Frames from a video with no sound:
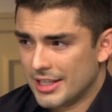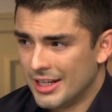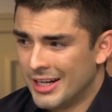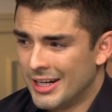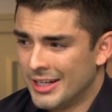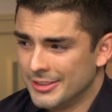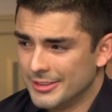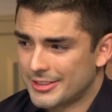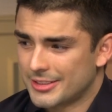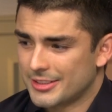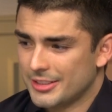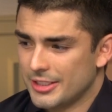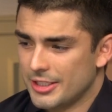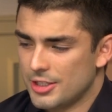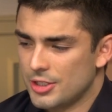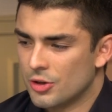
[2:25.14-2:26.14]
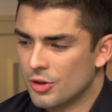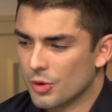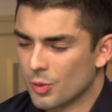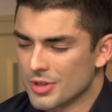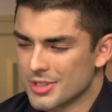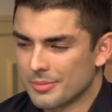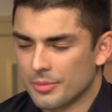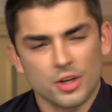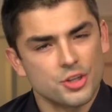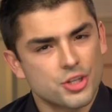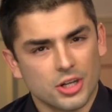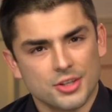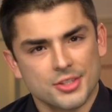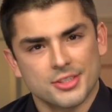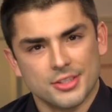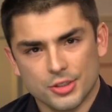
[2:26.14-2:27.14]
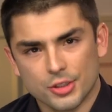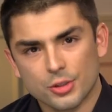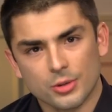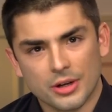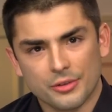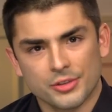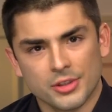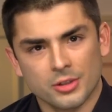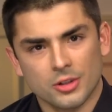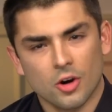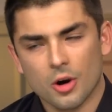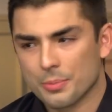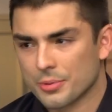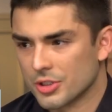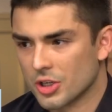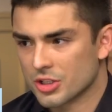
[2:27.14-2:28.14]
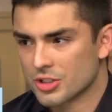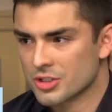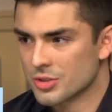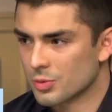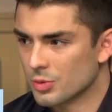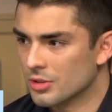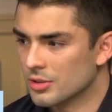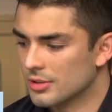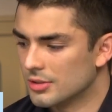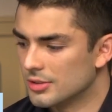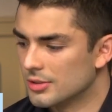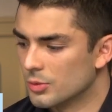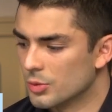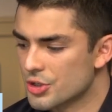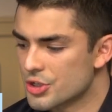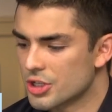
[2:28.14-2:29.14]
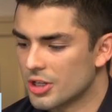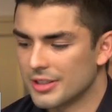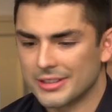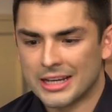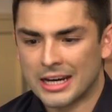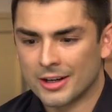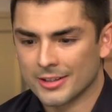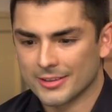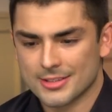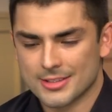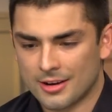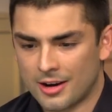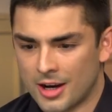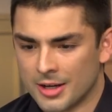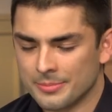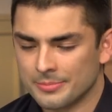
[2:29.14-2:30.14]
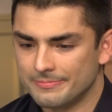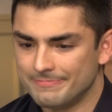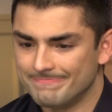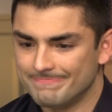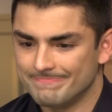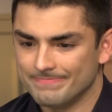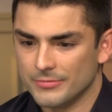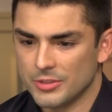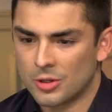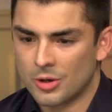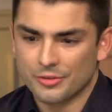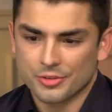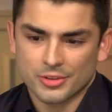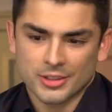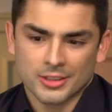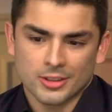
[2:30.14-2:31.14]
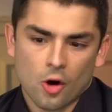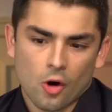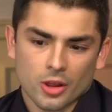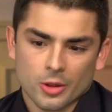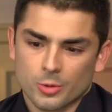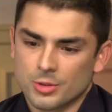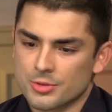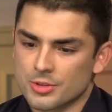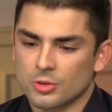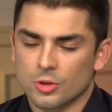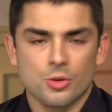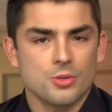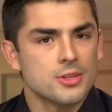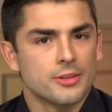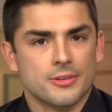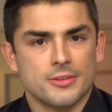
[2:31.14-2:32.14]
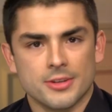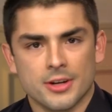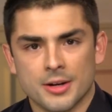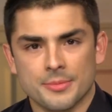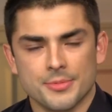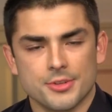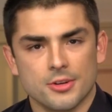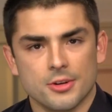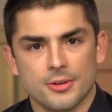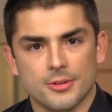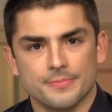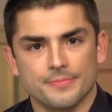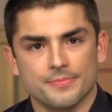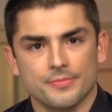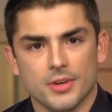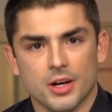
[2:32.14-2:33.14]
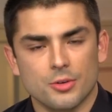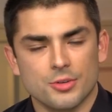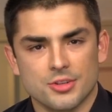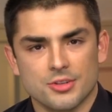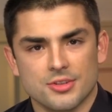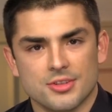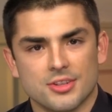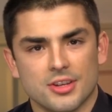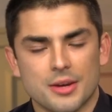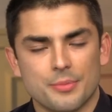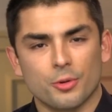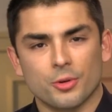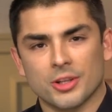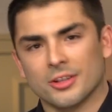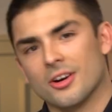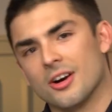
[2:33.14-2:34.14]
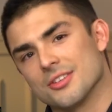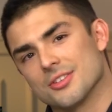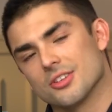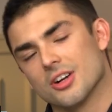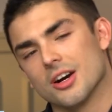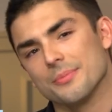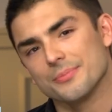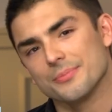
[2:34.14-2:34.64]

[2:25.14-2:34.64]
And you know, there wasn't much else to do. Everything, all productions were shut down at the time. You know, everything Hollywood is closed at the time. So I was just skateboarding nonstop,